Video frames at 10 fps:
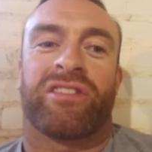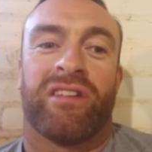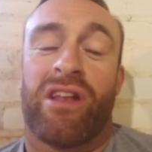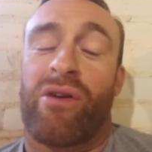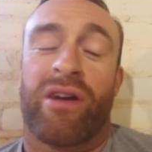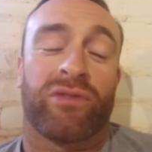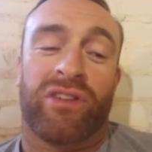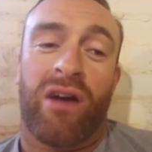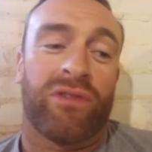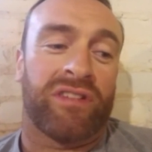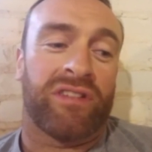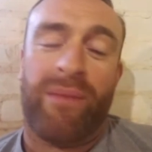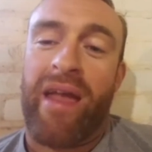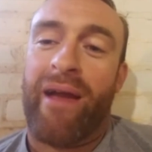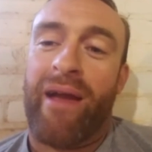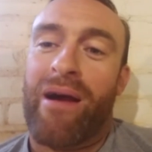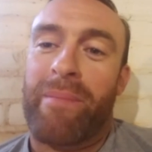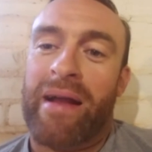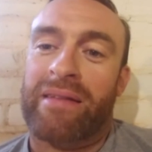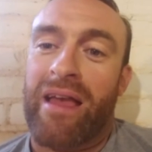you know, I would tear my hair out
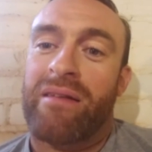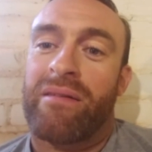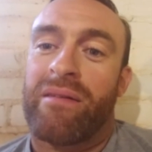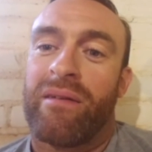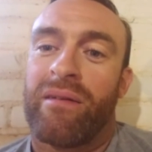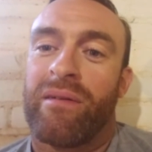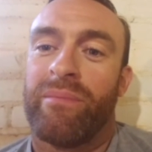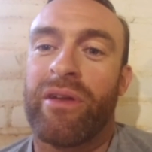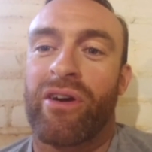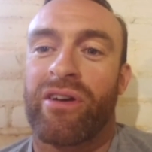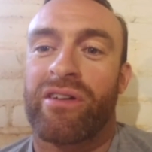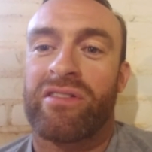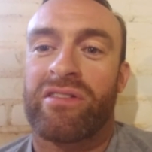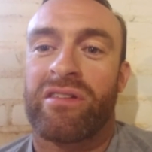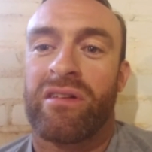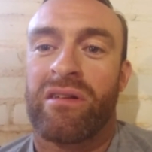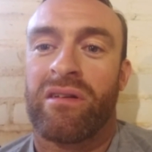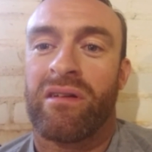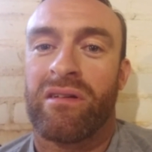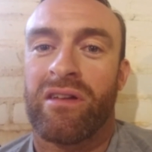back then, because,
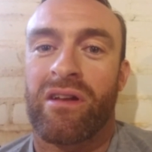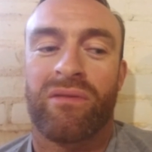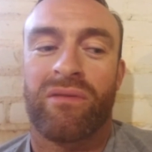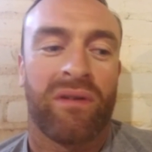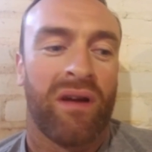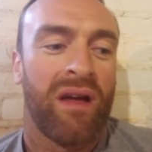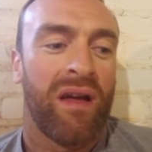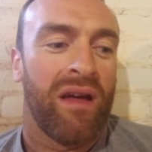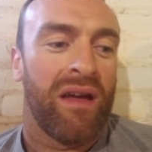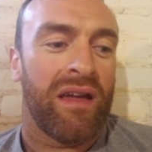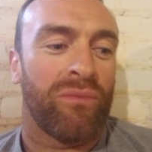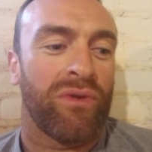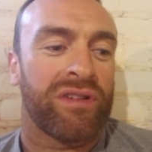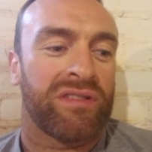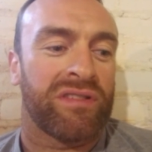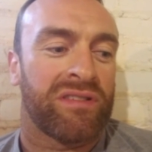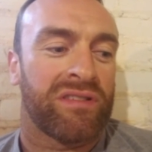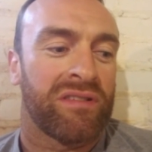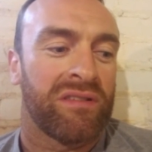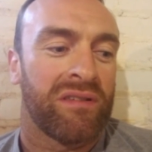you know, it
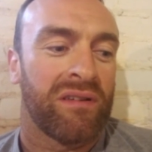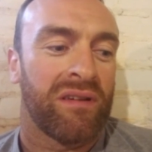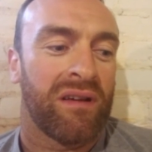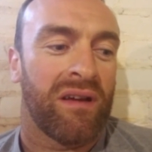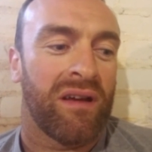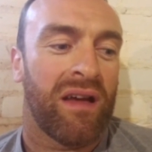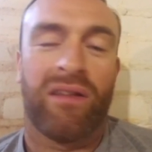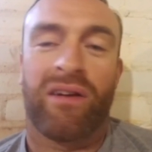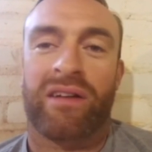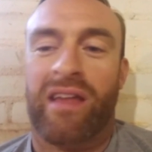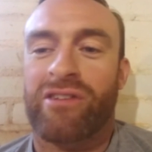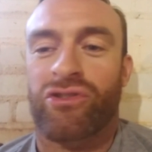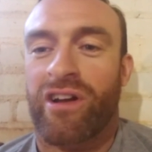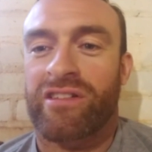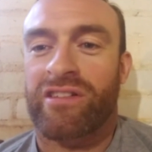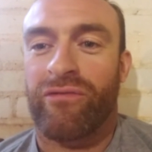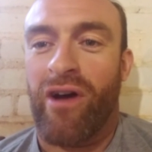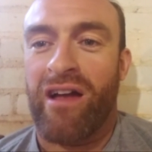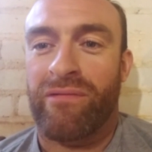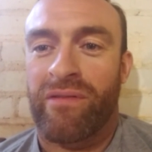was, and look, they're just trying to
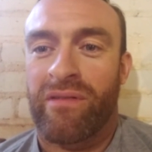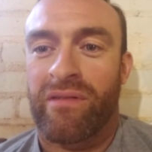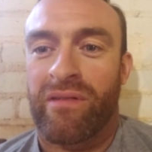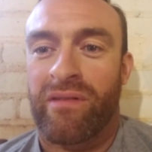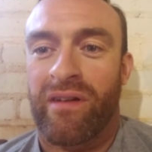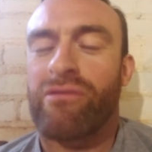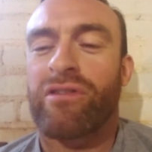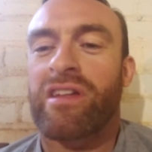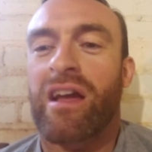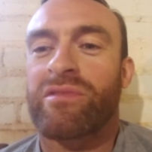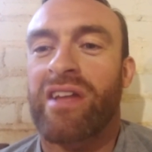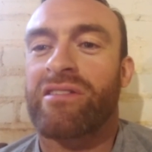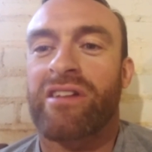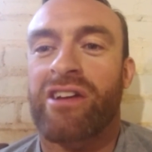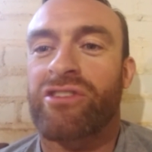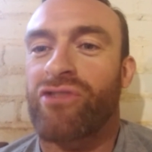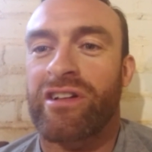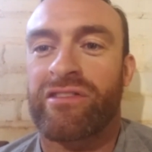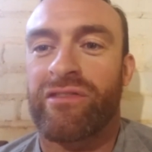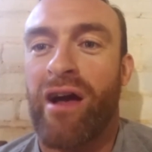survive. Yeah. Everything comes down to guys trying
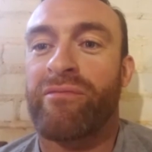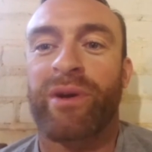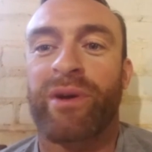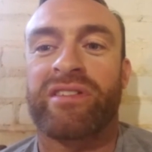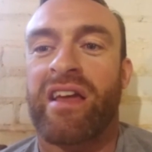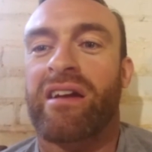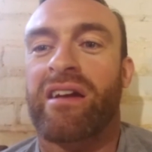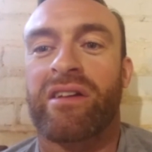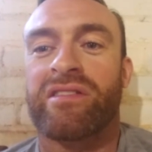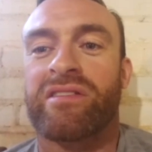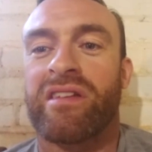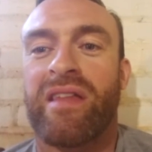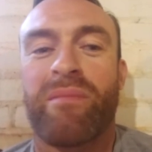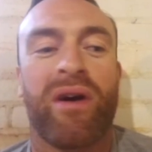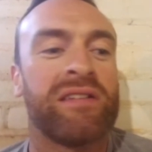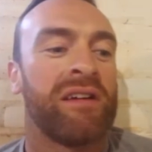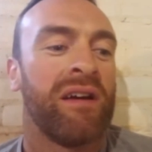to survive, because in their mind,